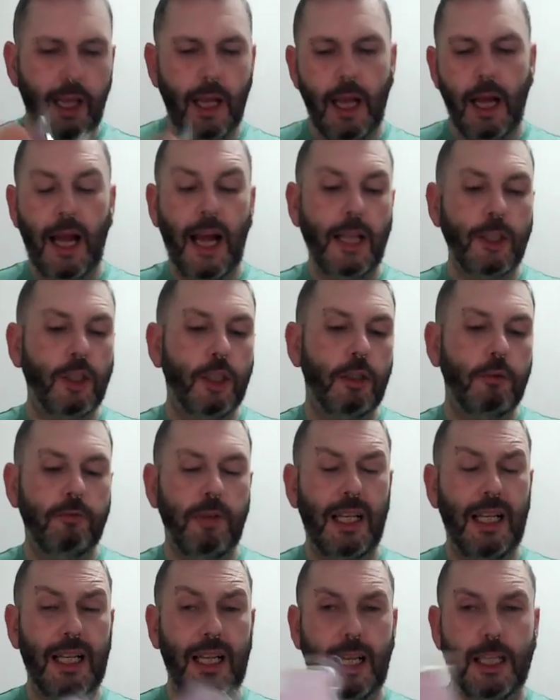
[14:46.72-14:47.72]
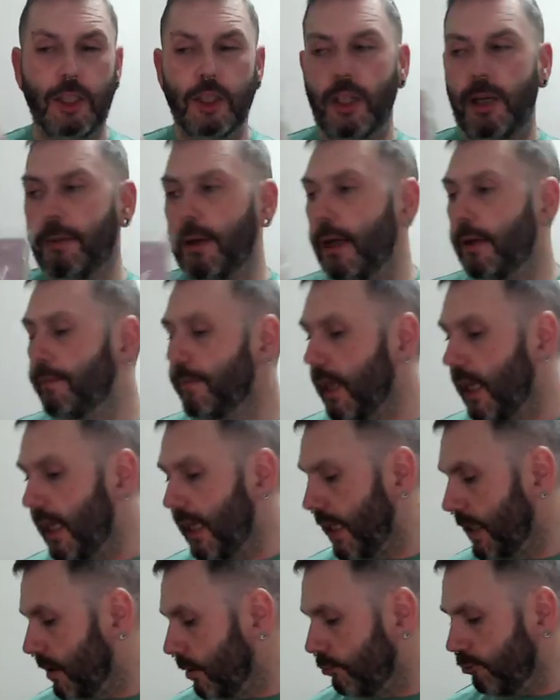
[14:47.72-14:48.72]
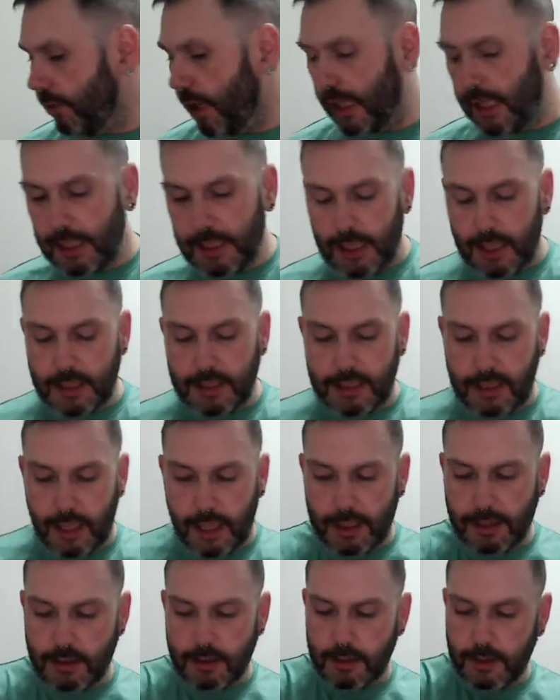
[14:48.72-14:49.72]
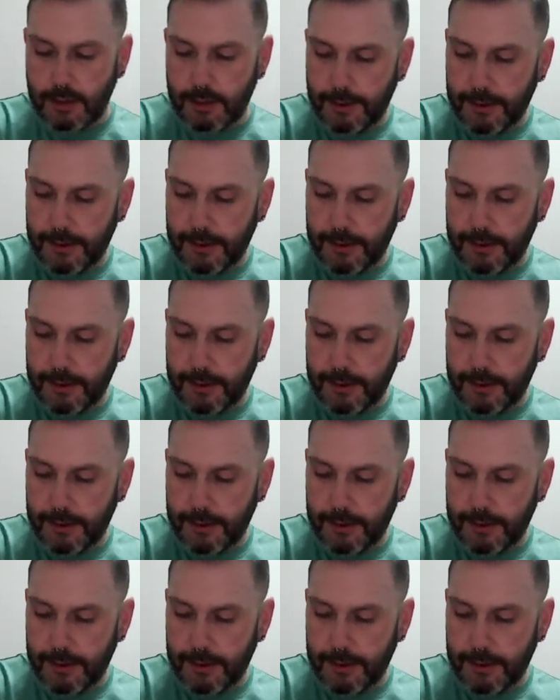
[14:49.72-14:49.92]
I do really like Shimmer. It is a really nice scent.